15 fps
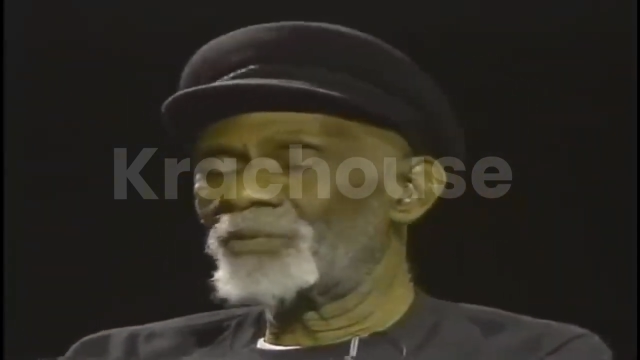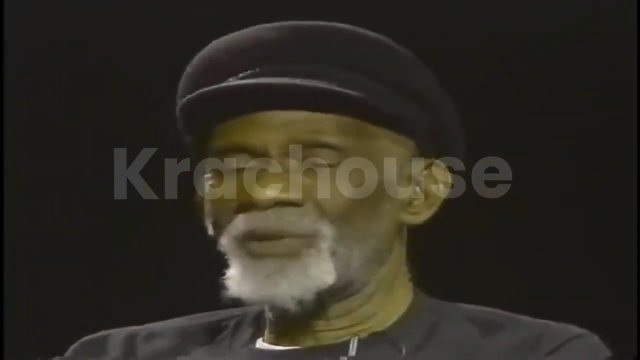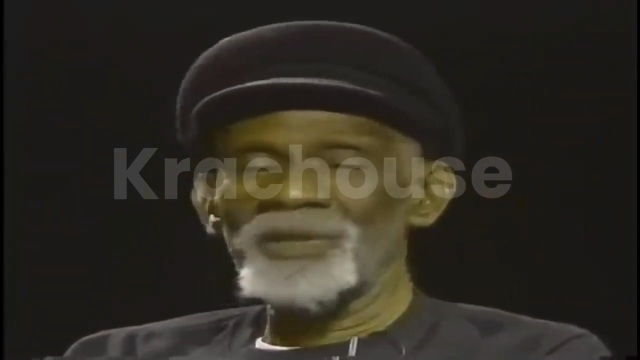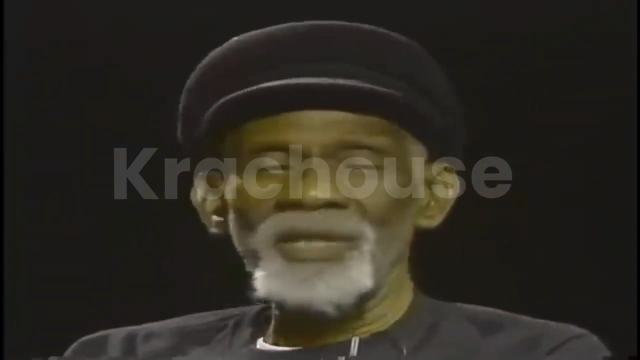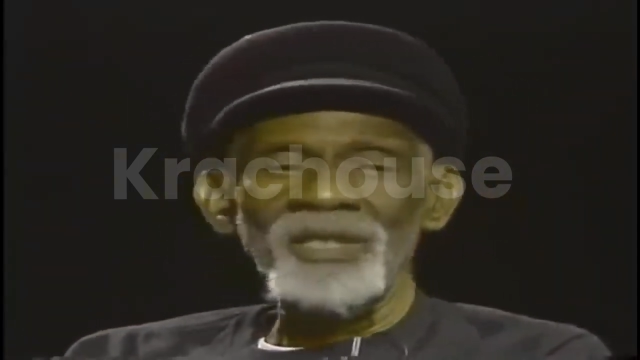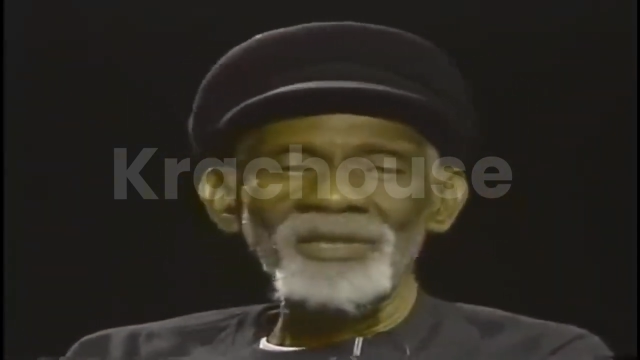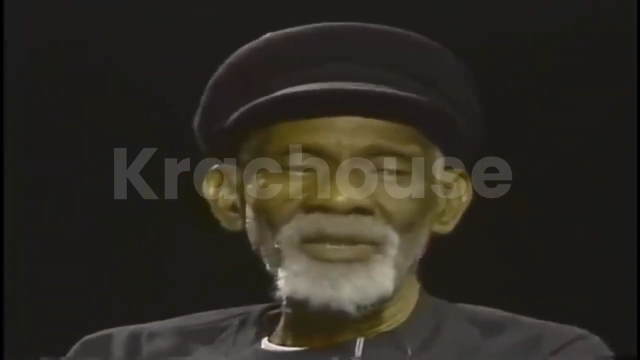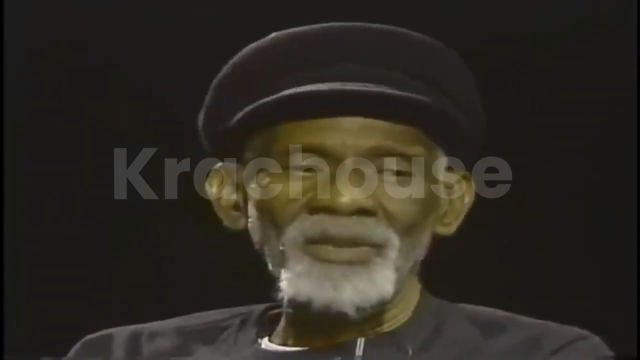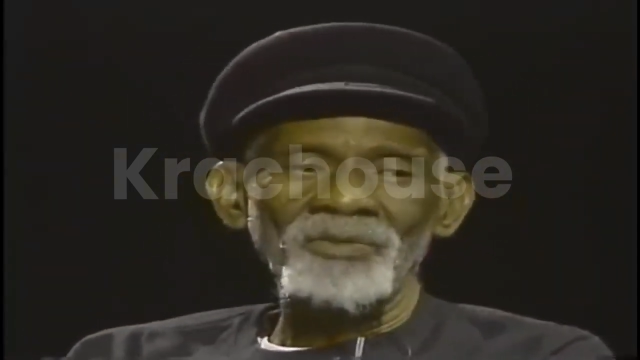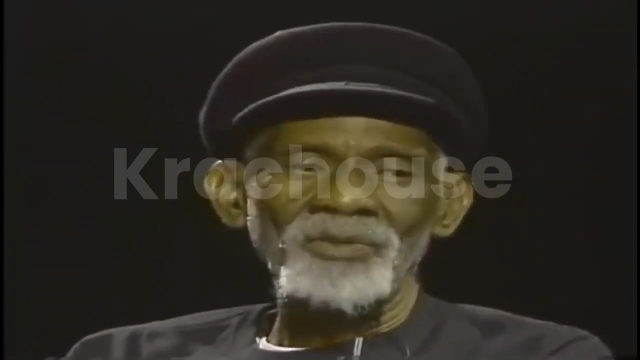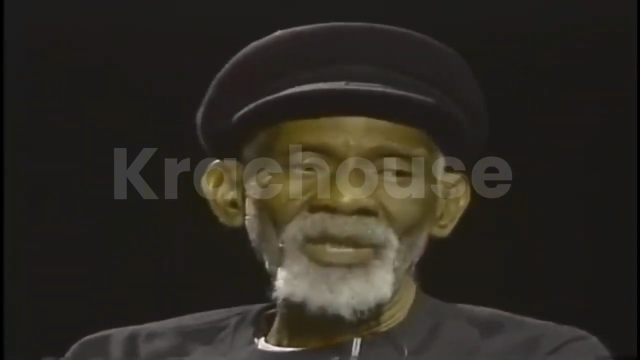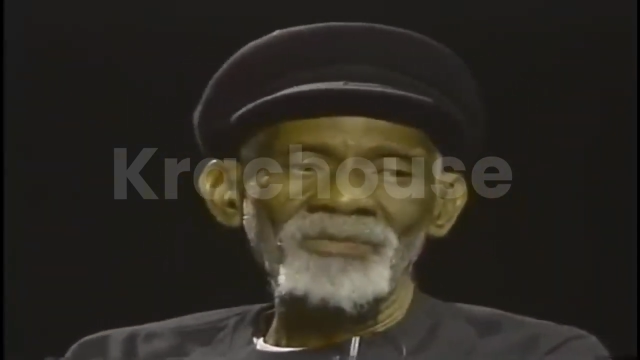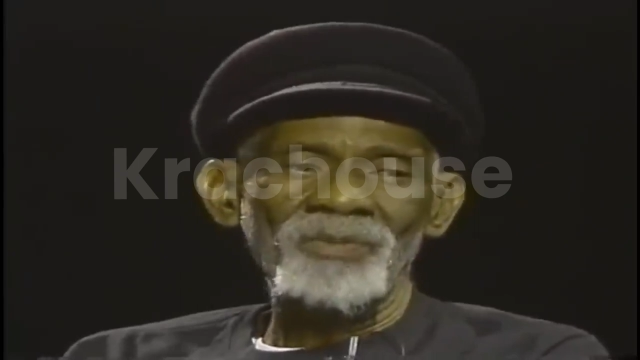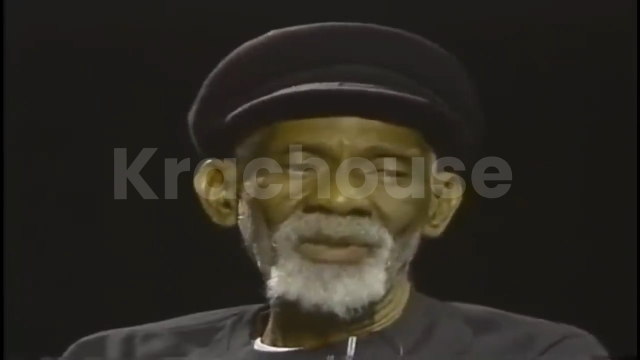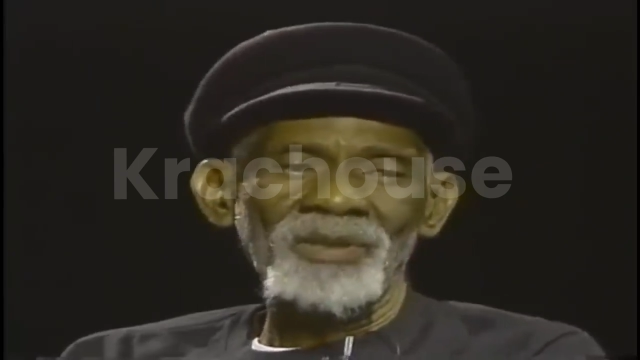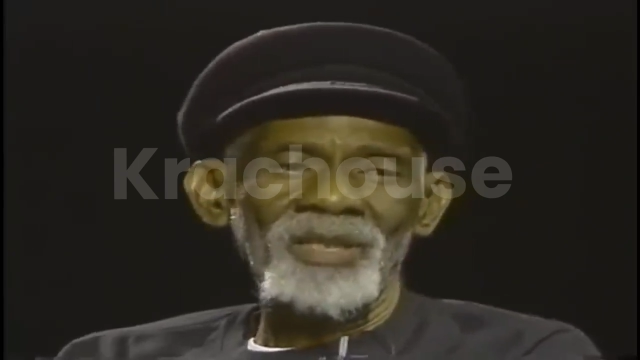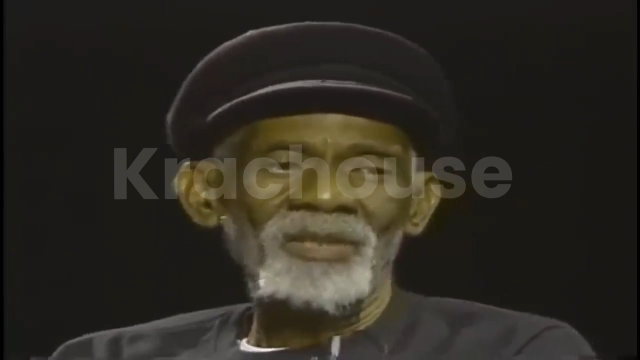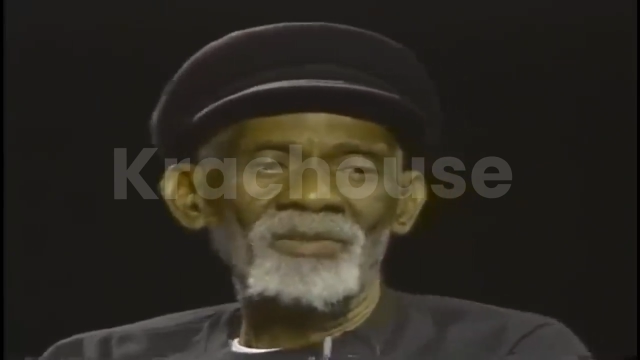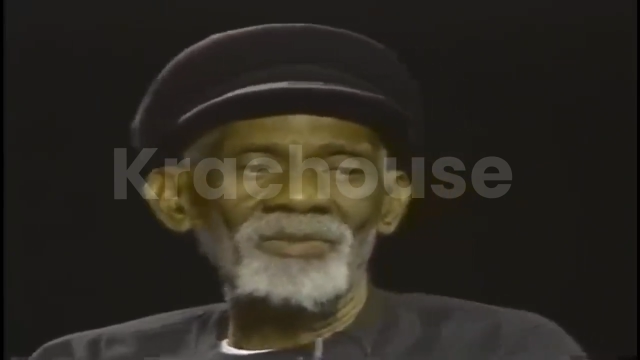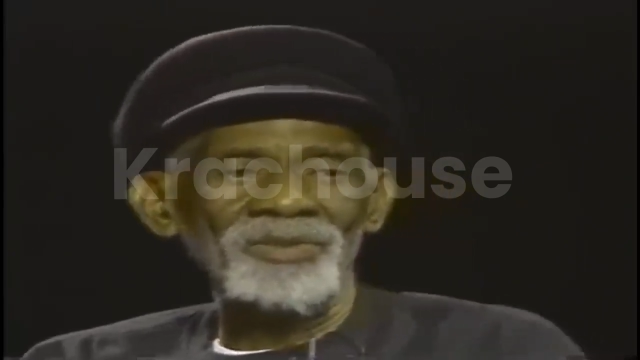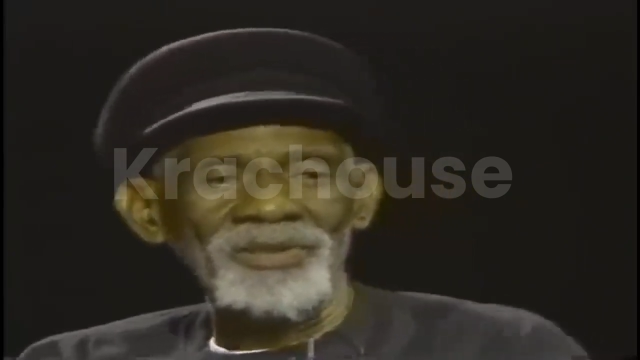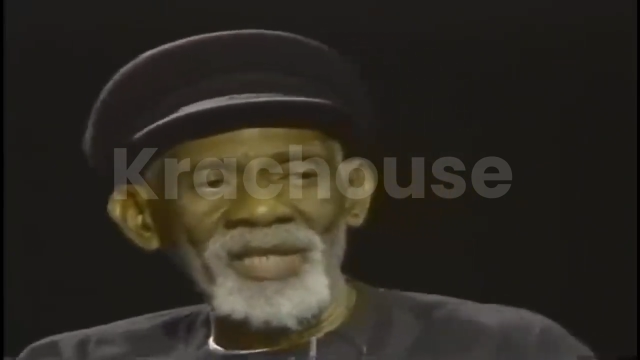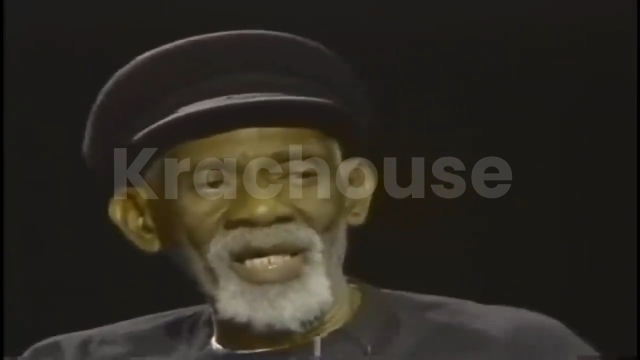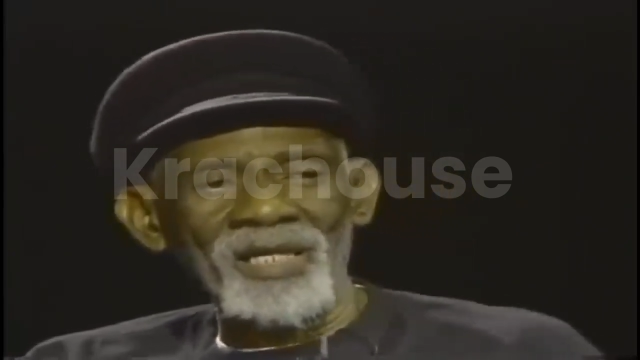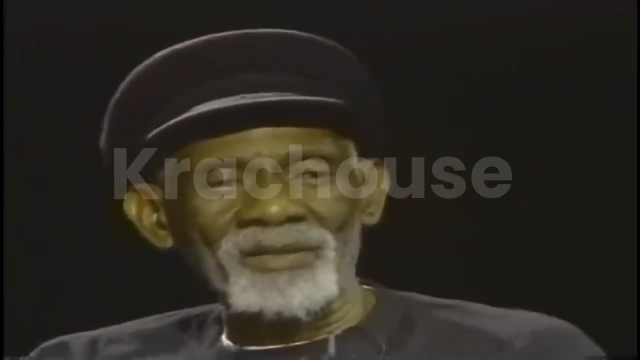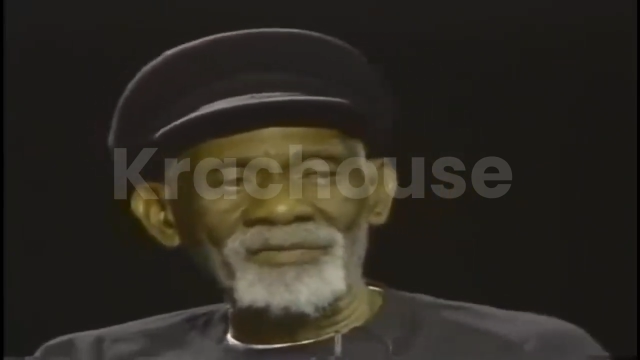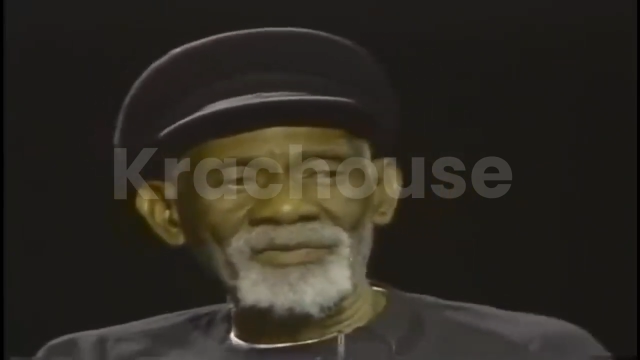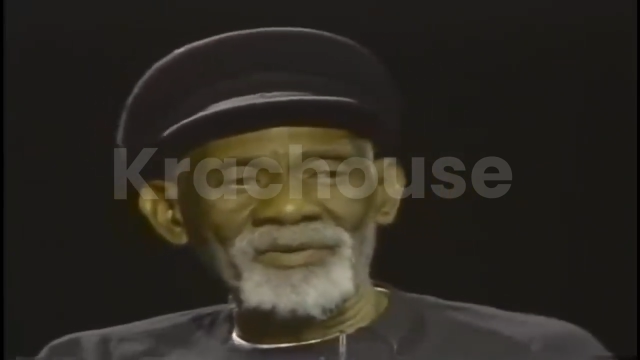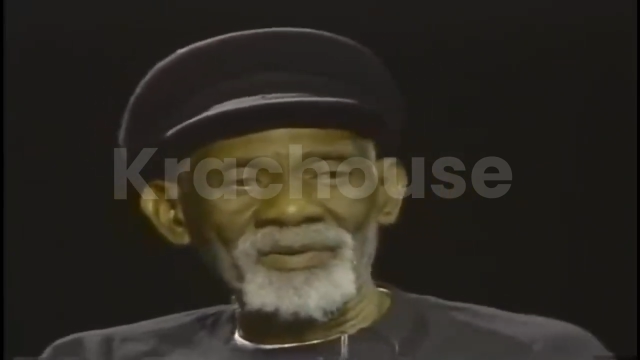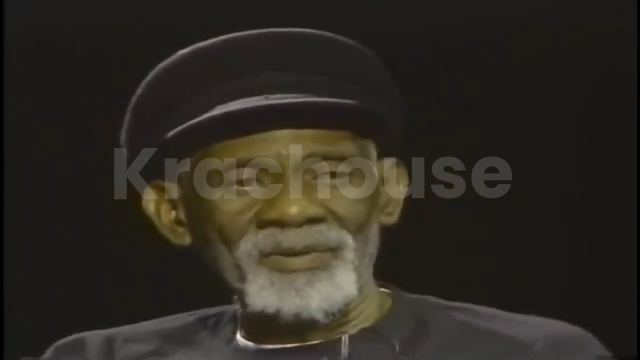our leaders agree with their own selves.